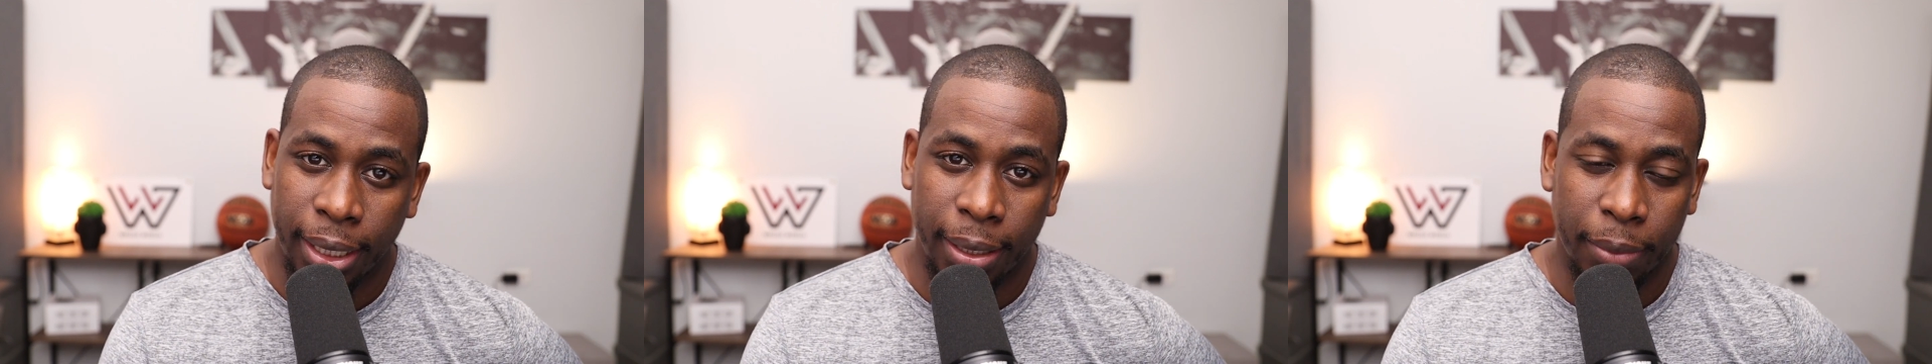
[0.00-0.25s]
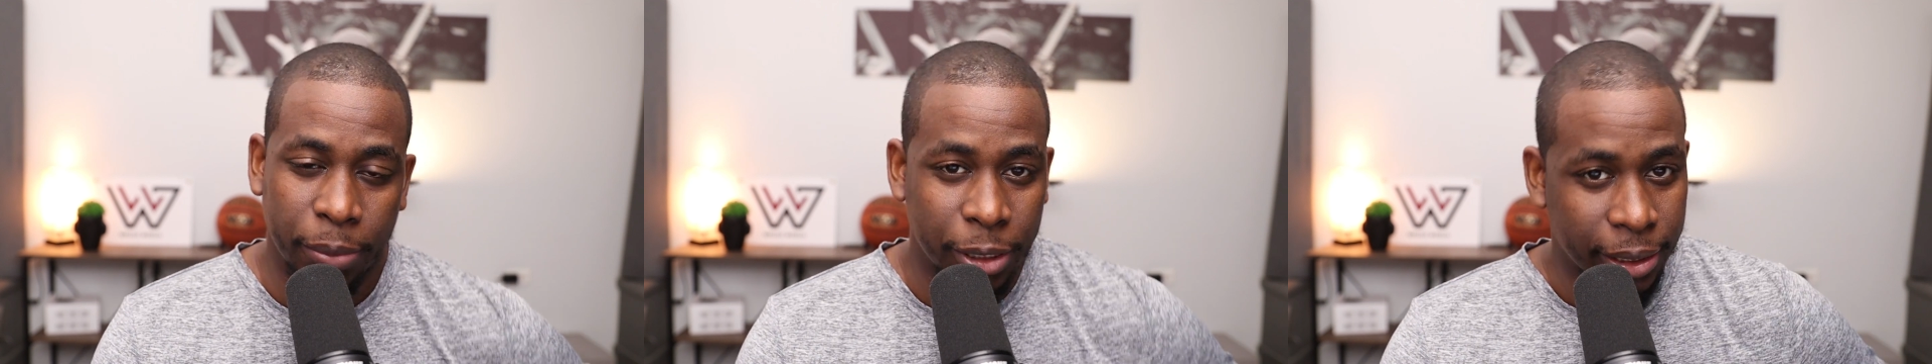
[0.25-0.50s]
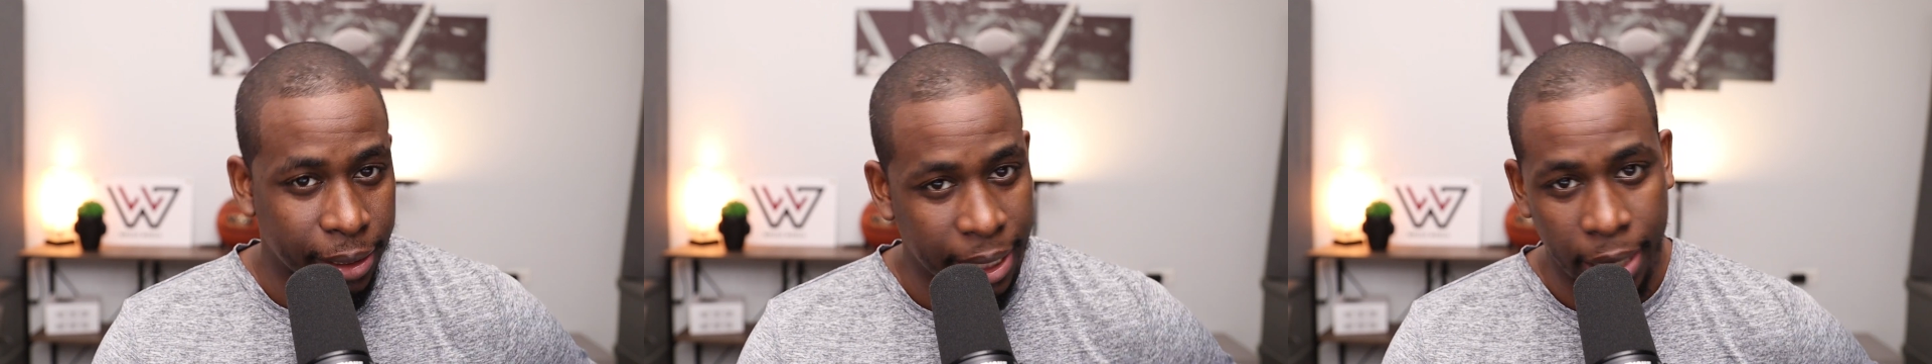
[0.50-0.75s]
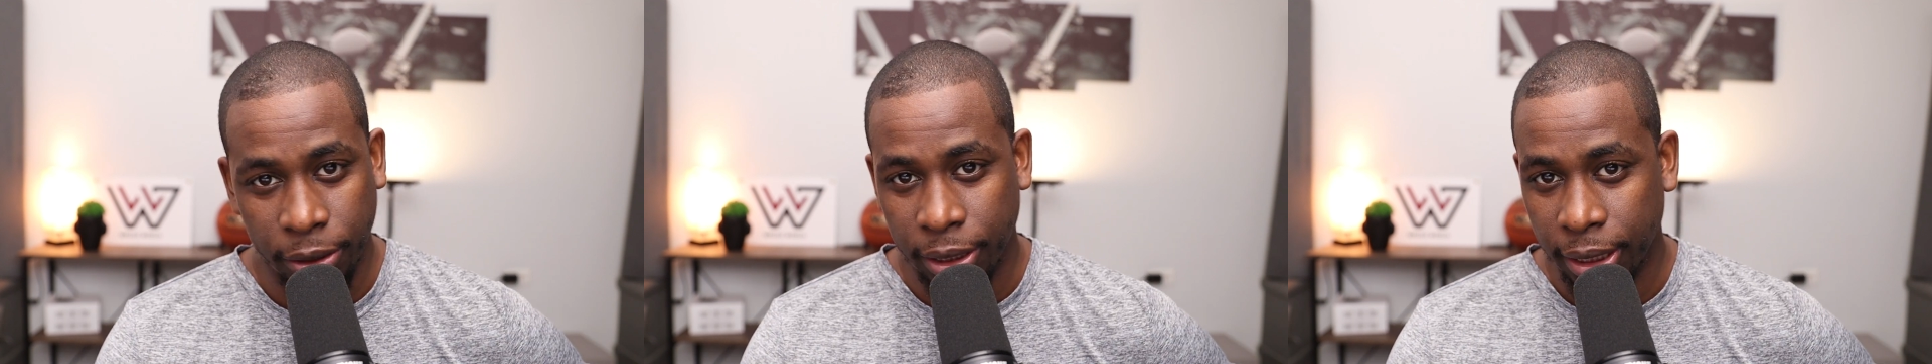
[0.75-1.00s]
I'm just
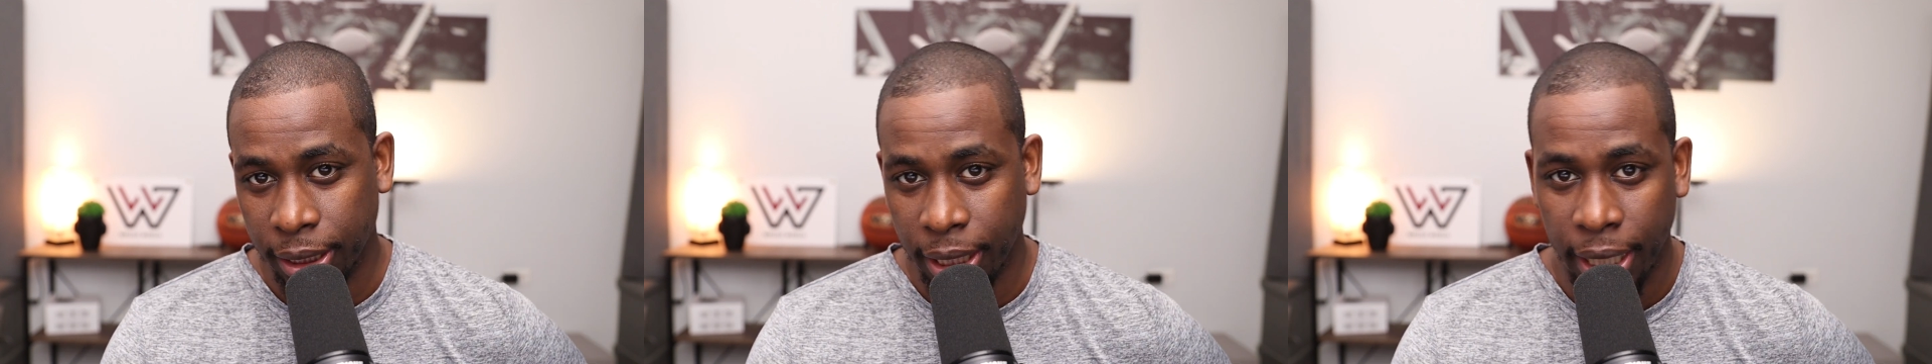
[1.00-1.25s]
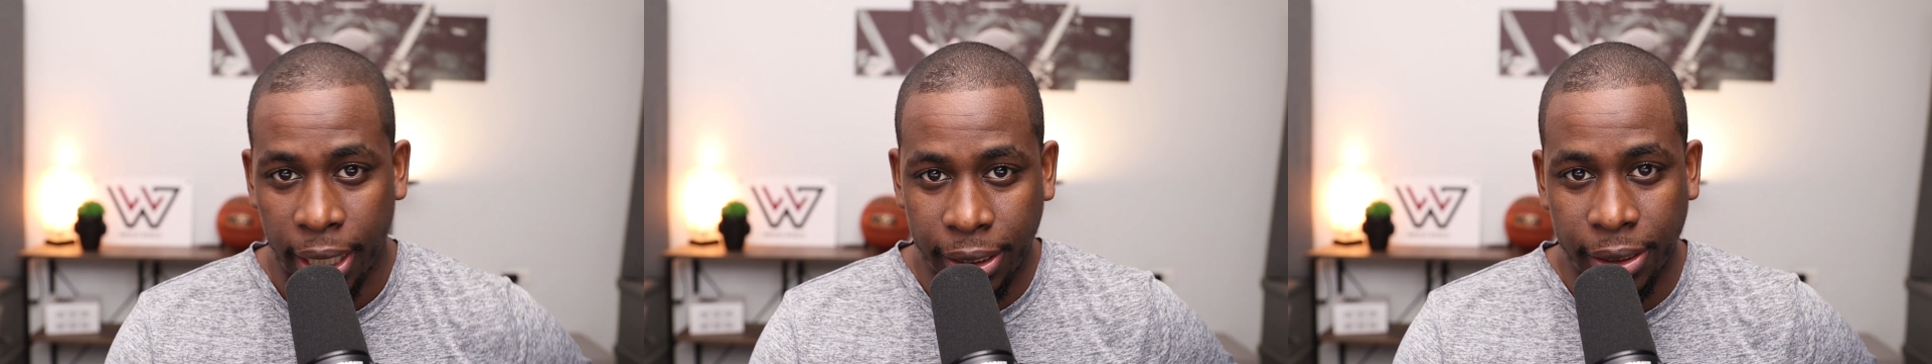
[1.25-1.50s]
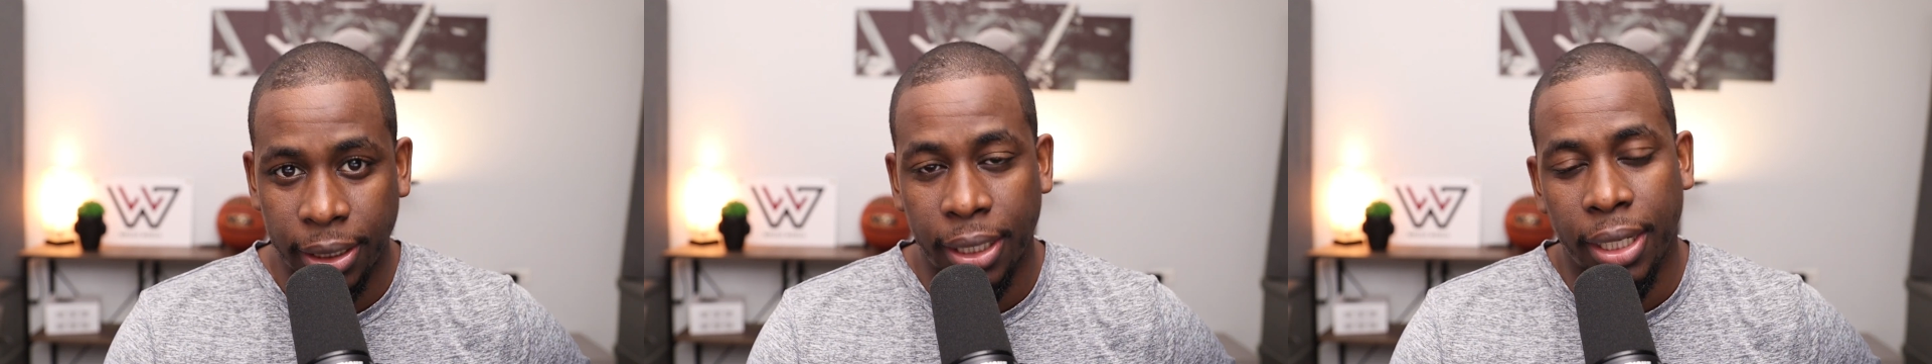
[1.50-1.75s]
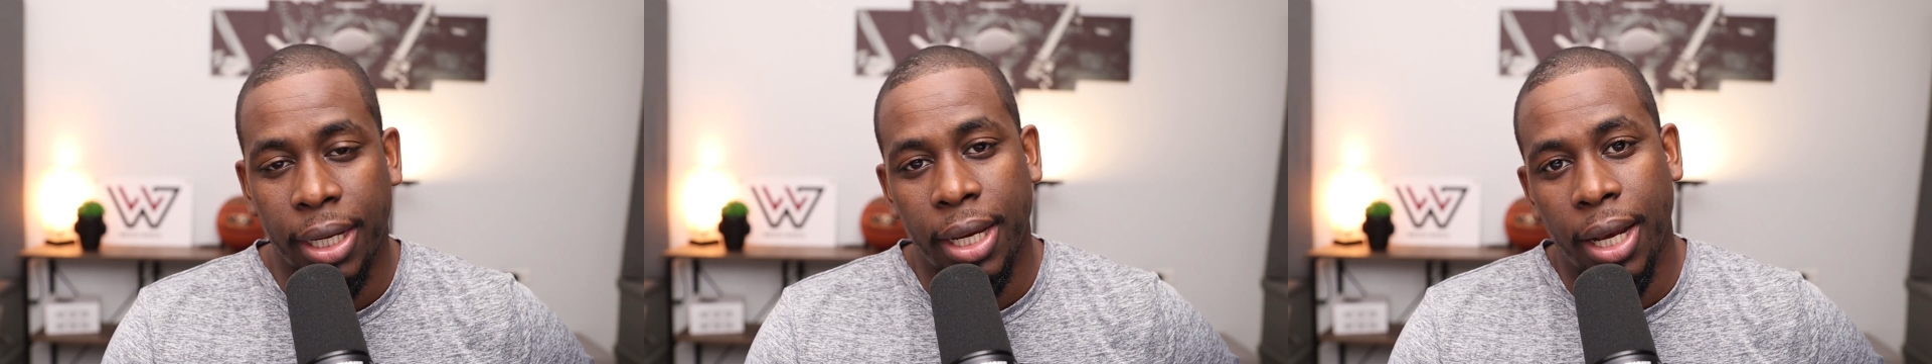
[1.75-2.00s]
announcing that
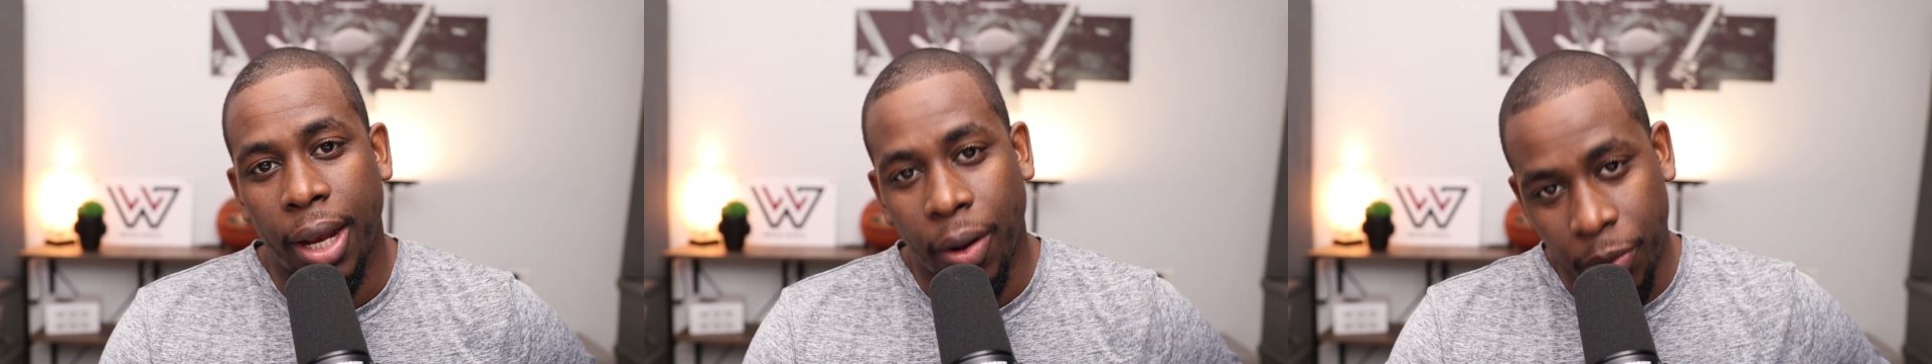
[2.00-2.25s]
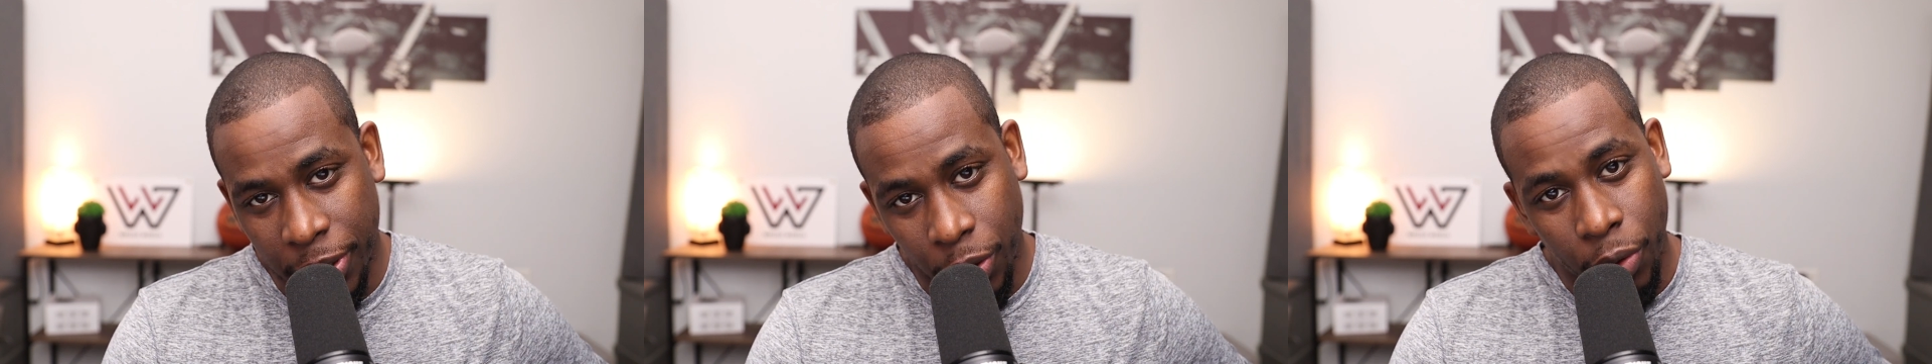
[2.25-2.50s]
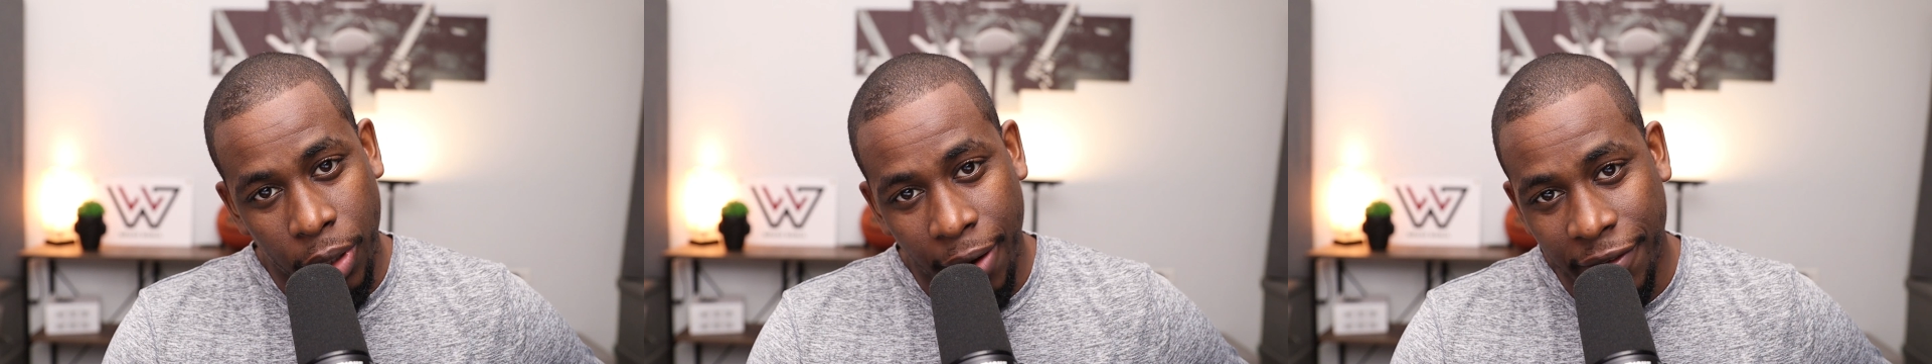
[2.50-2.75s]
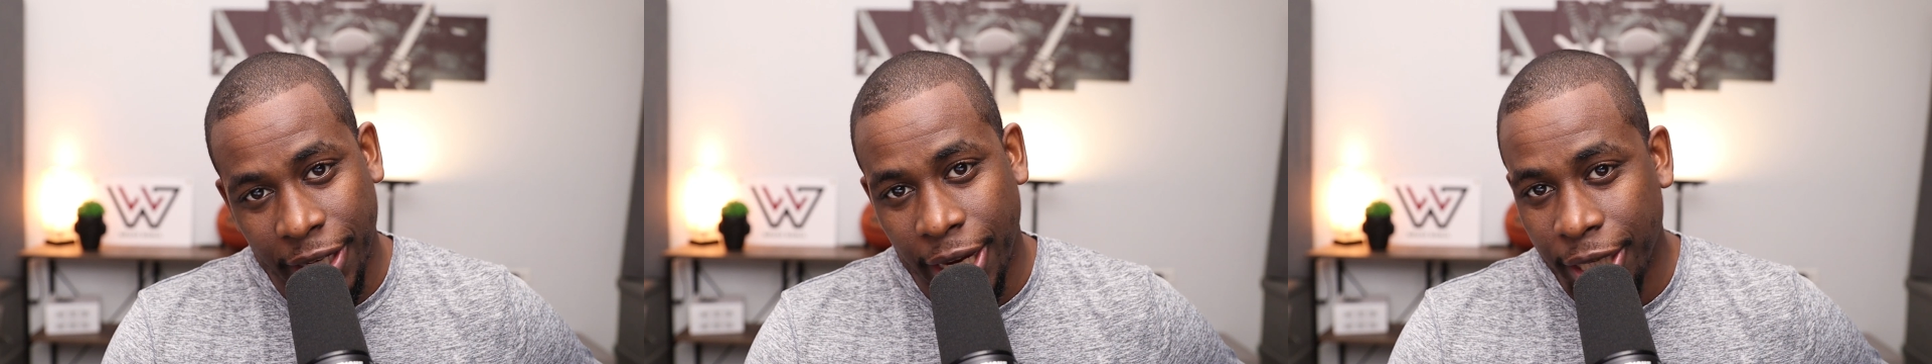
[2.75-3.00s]
I'll be going
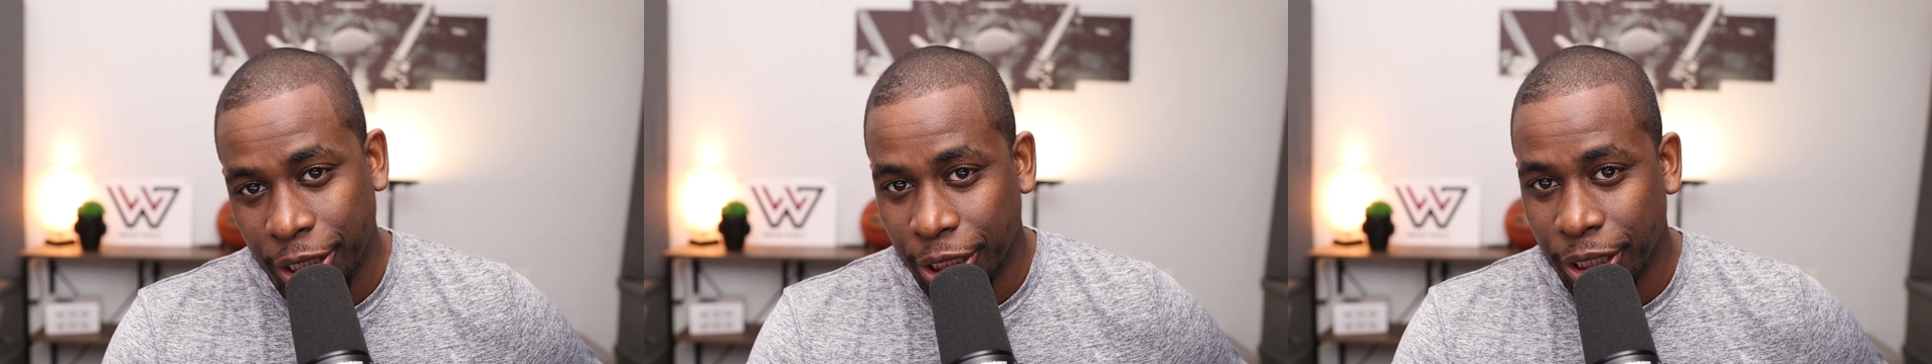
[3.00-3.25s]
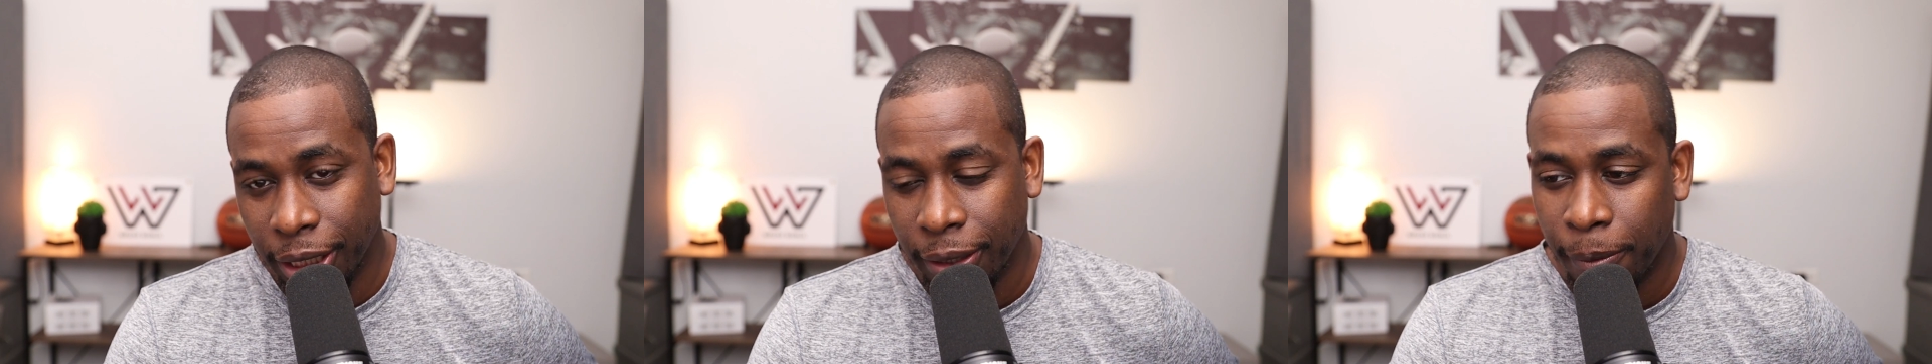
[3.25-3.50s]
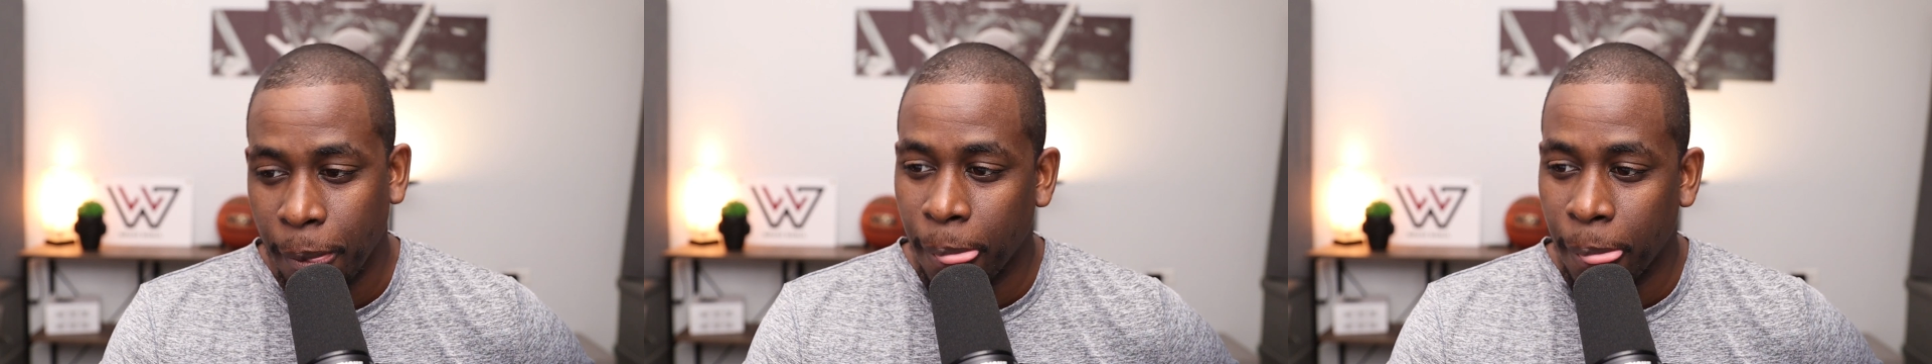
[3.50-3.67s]
on vacation.